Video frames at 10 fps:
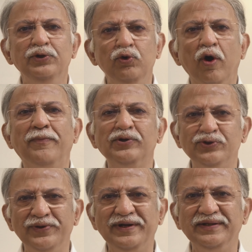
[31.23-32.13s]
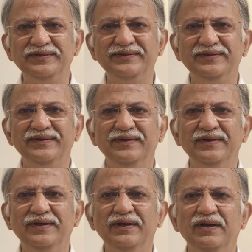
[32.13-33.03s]
new opportunities.
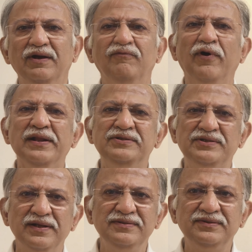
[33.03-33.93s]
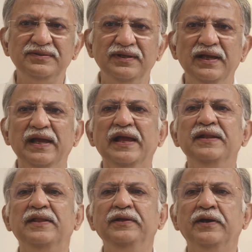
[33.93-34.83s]
For instance,
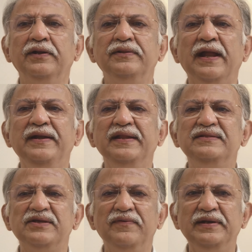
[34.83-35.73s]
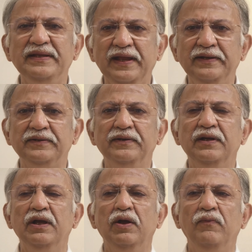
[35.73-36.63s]
in the year 1978,
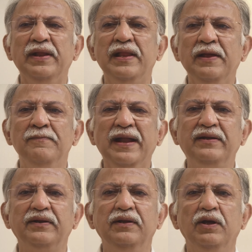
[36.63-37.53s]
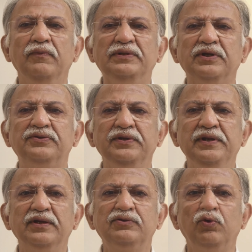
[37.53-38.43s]
when I met with a
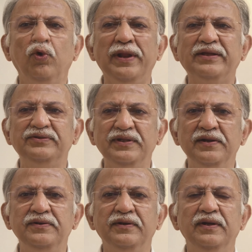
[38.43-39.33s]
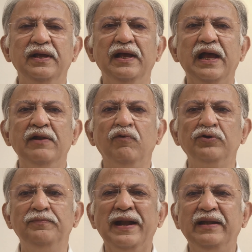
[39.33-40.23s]
serious road accident and
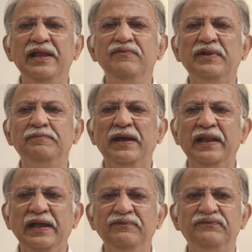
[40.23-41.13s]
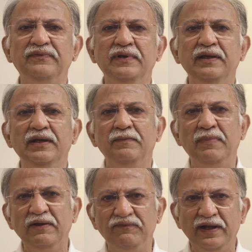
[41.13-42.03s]
was battling with my life,
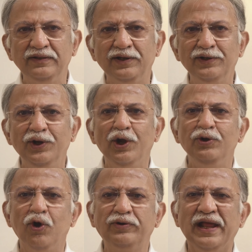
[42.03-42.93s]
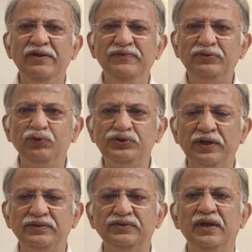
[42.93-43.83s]
my father, Dr. N.V.
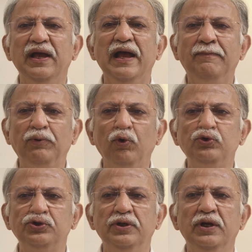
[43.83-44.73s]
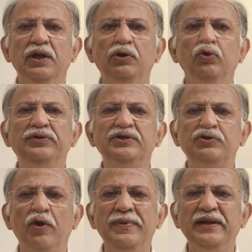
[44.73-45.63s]
Suchak's approach to this
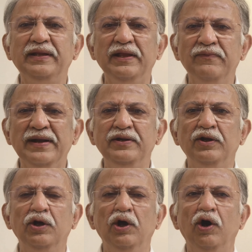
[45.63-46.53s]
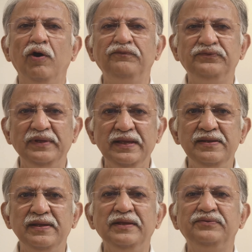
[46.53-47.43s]
traumatic event of
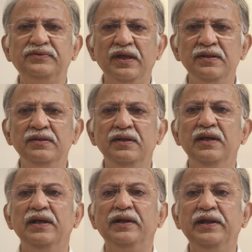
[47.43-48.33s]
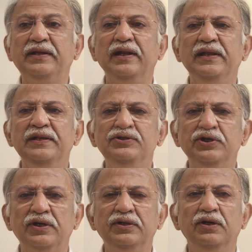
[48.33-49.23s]
seeing his son critically
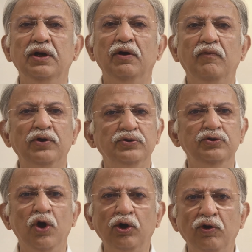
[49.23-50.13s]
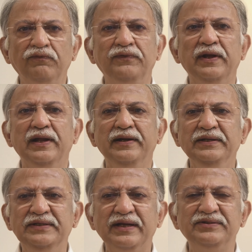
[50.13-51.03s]
injured was not of
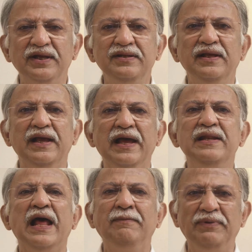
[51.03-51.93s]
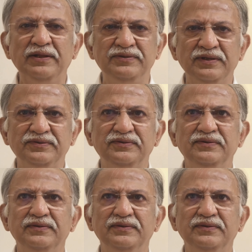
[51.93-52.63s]
dejection and helplessness.